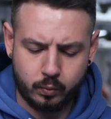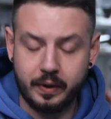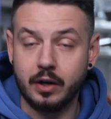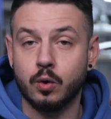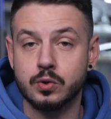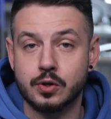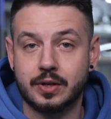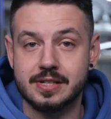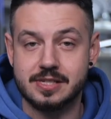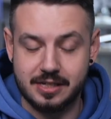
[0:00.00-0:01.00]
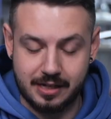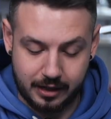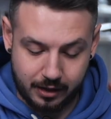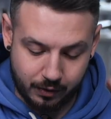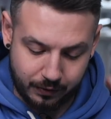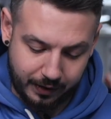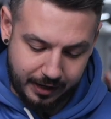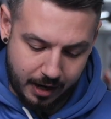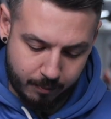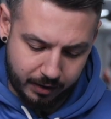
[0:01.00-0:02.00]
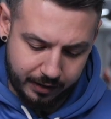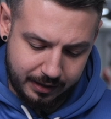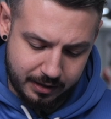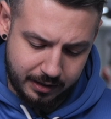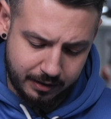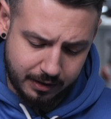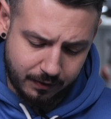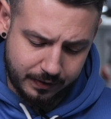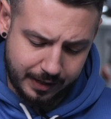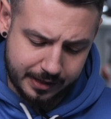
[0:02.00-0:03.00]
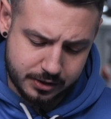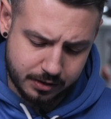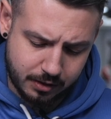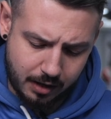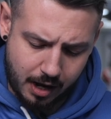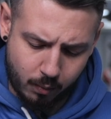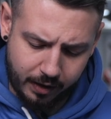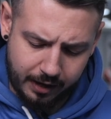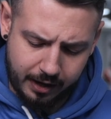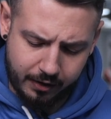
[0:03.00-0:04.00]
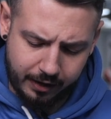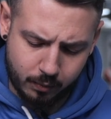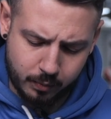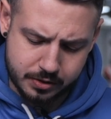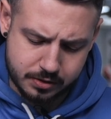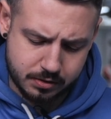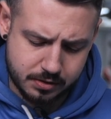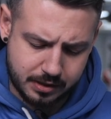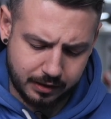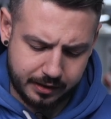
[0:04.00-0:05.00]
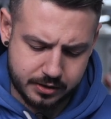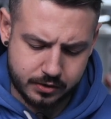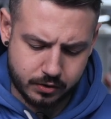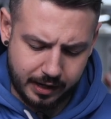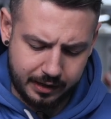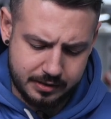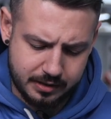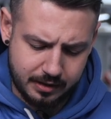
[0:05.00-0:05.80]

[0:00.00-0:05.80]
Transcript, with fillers: We also can see it on the camera here that our area was selected right.